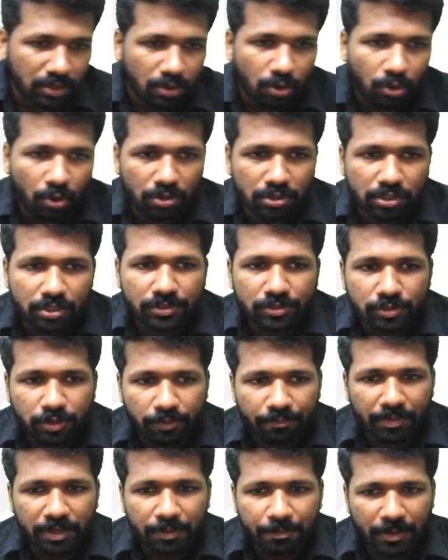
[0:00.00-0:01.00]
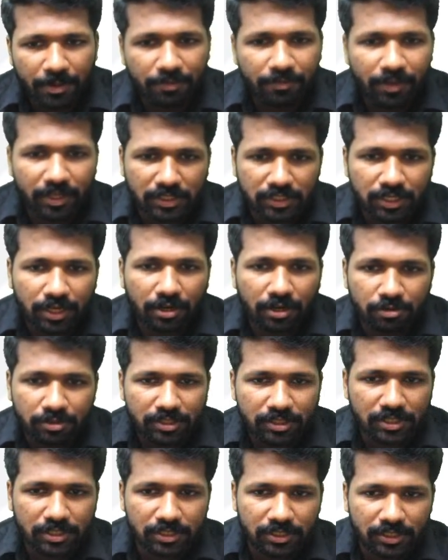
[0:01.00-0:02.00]
on this topic, previous year
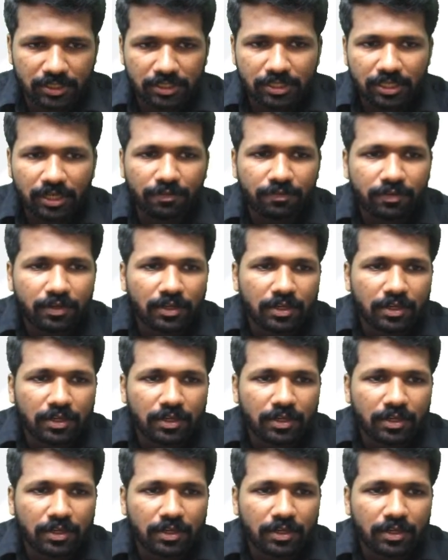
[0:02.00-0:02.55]
questions itself.